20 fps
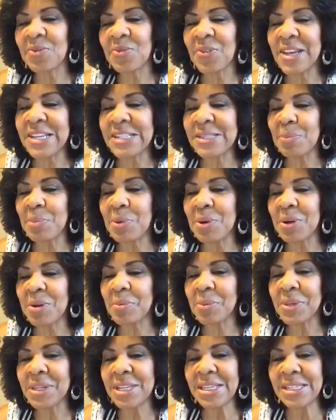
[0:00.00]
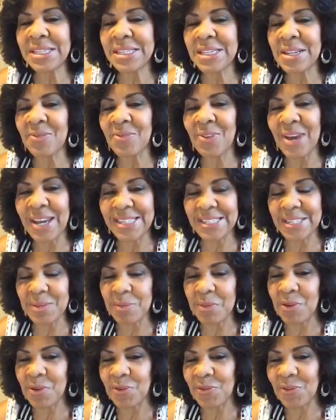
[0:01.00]
Facebook, please invite
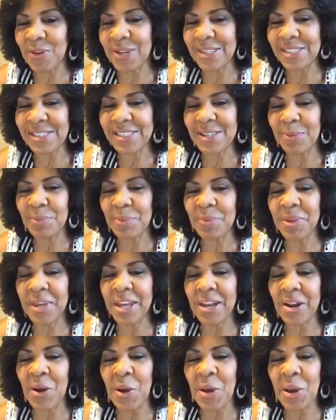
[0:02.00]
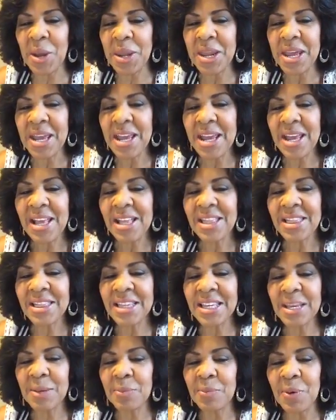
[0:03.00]
some of your friends to get on
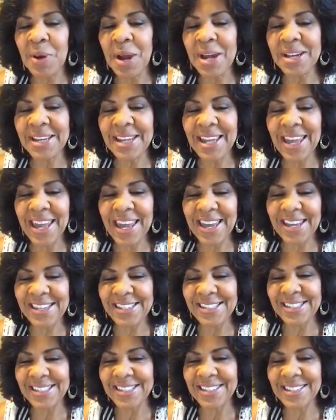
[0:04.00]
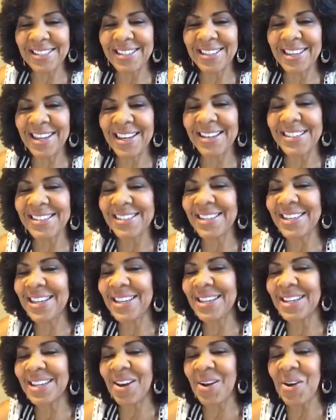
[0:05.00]
the broadcast. Yes,
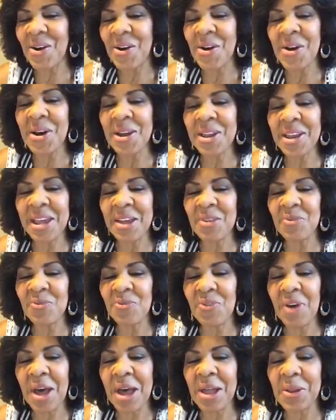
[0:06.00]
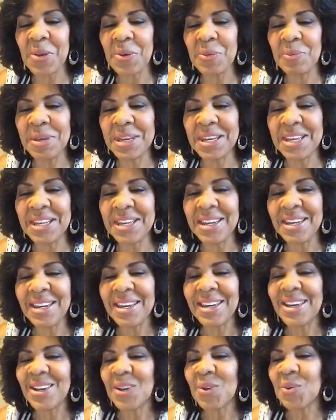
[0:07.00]
get on and follow me.
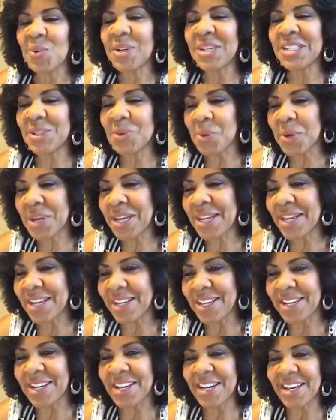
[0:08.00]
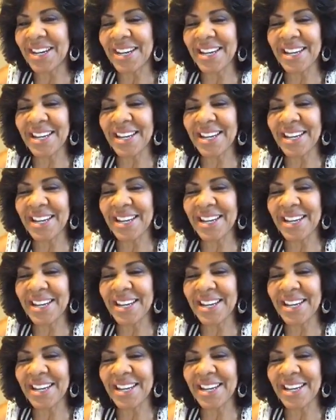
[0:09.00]
Retweet it.